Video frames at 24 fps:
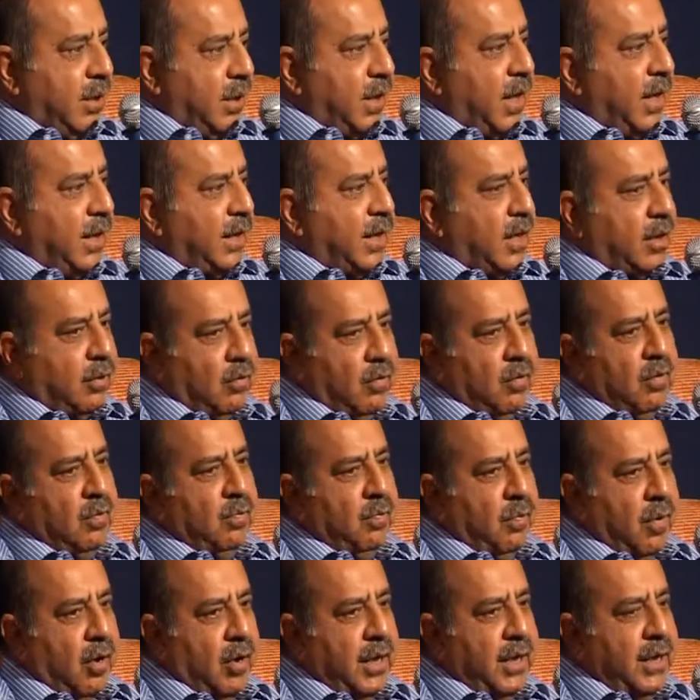like our
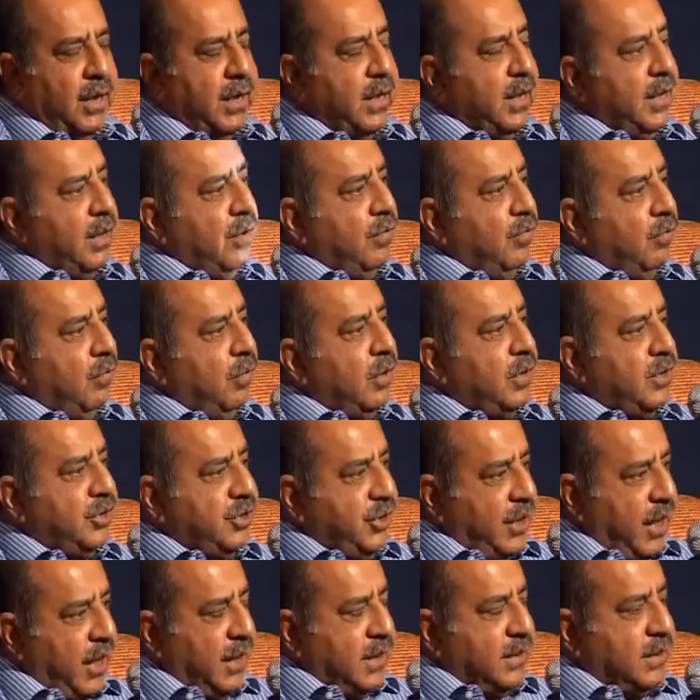own body, would
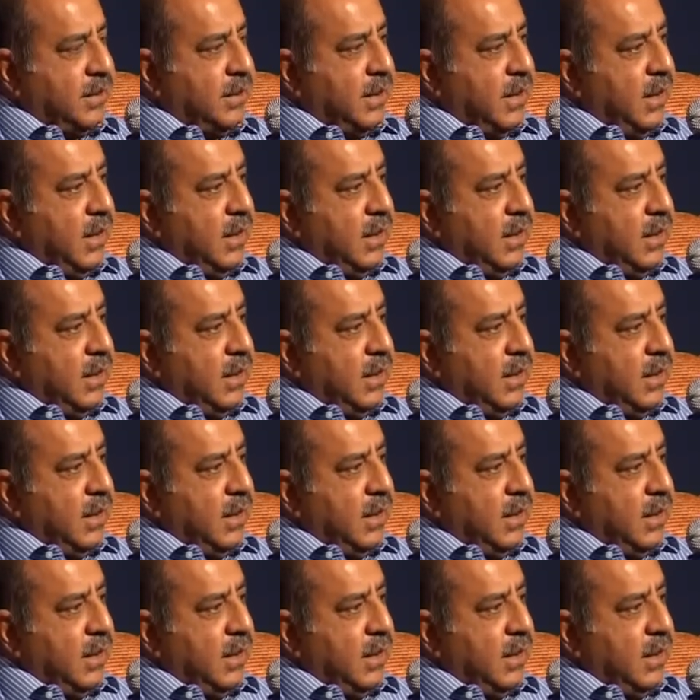change.